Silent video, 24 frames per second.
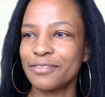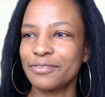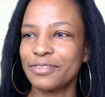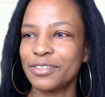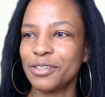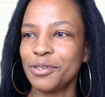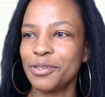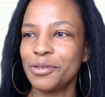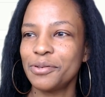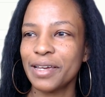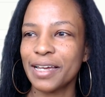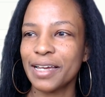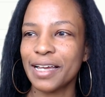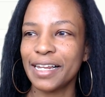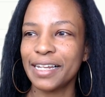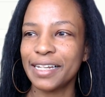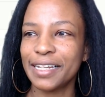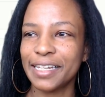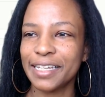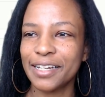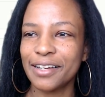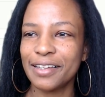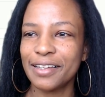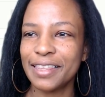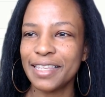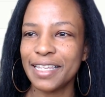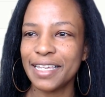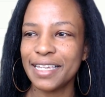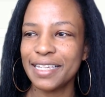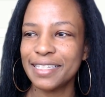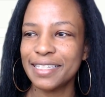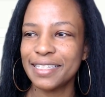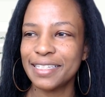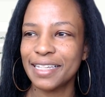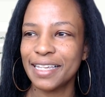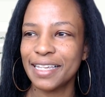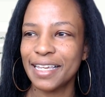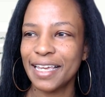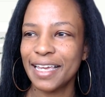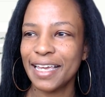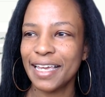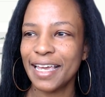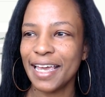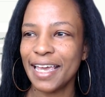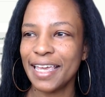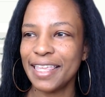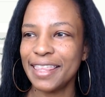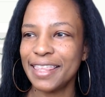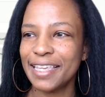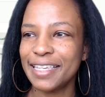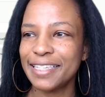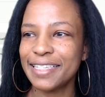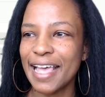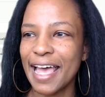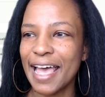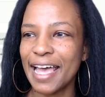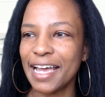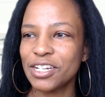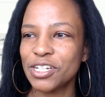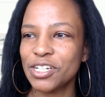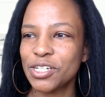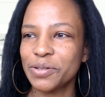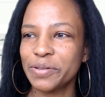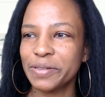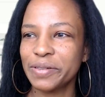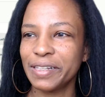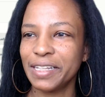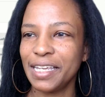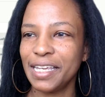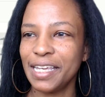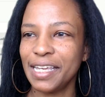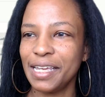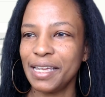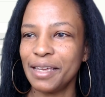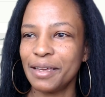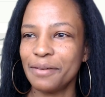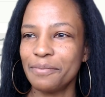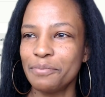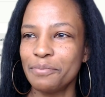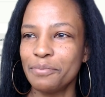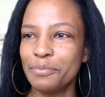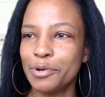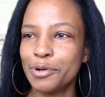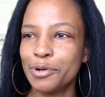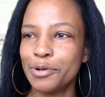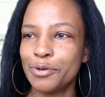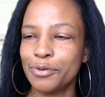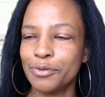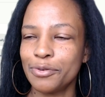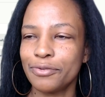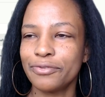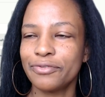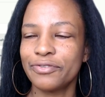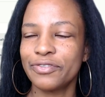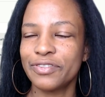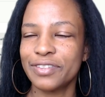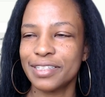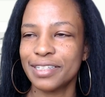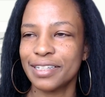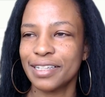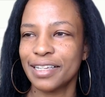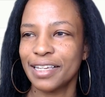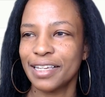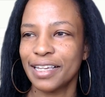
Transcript: So you could click on this, and this actually moves.